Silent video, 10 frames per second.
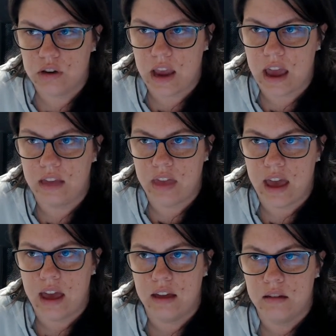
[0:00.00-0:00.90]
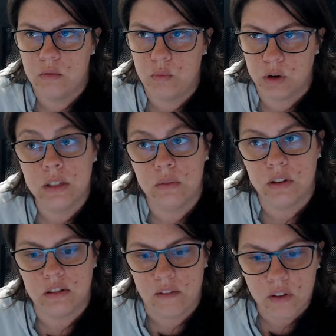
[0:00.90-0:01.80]
at that worst of a
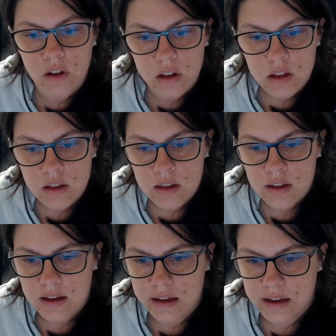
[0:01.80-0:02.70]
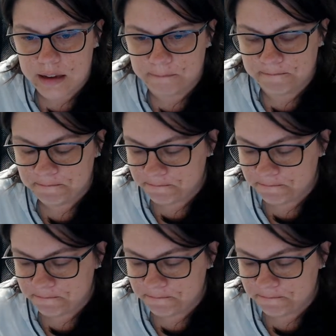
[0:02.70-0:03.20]
level, um,